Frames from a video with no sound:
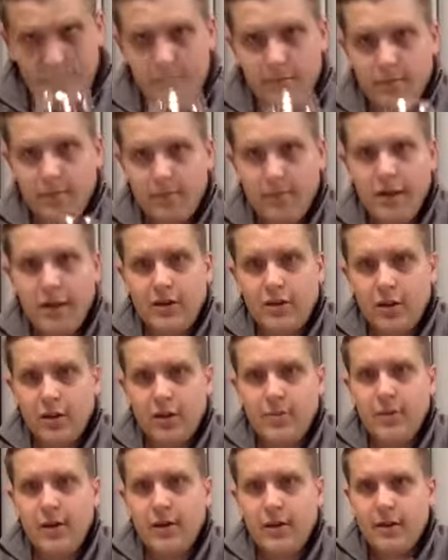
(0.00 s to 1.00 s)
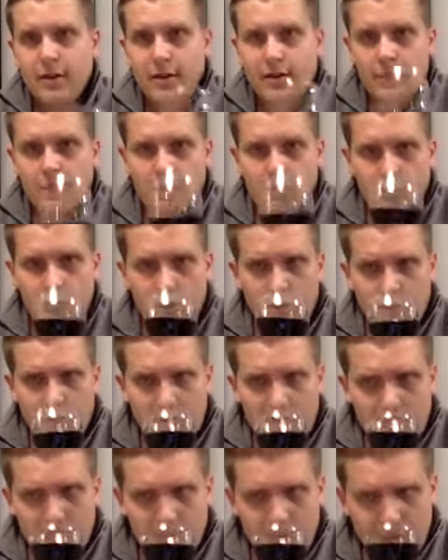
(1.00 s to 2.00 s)
Big dark berries. A little bit
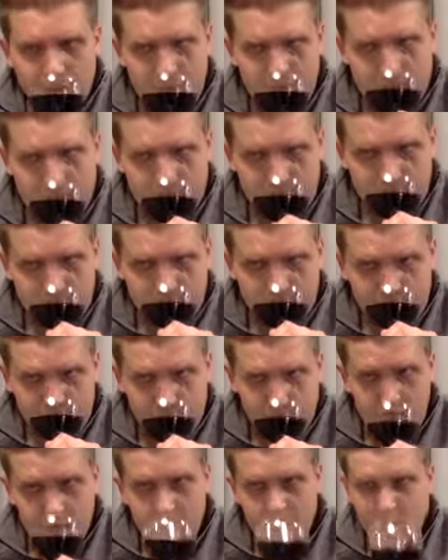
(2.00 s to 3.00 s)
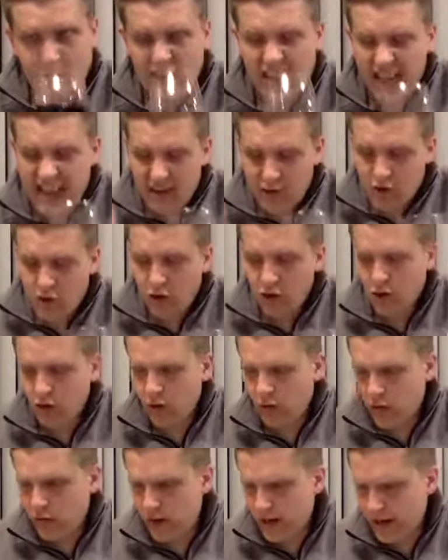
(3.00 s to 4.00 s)
of that dark
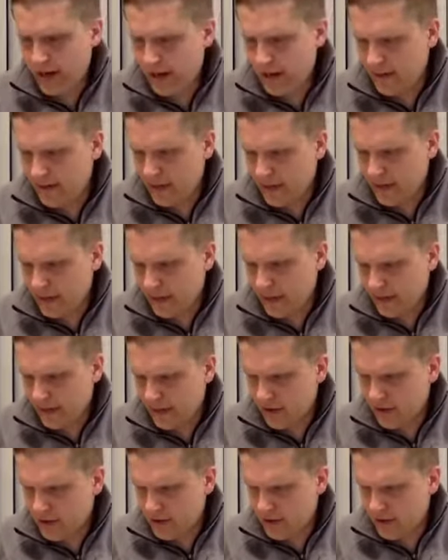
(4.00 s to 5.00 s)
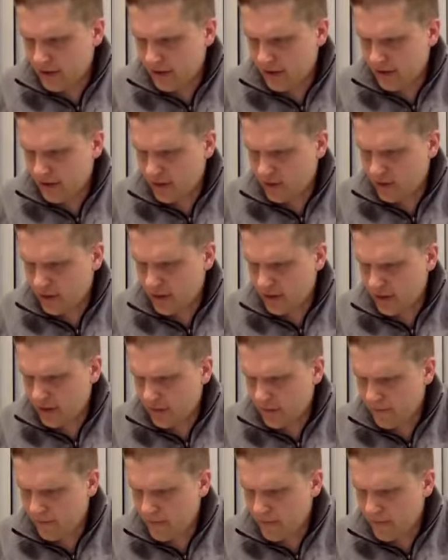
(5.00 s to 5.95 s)
red cherry as well.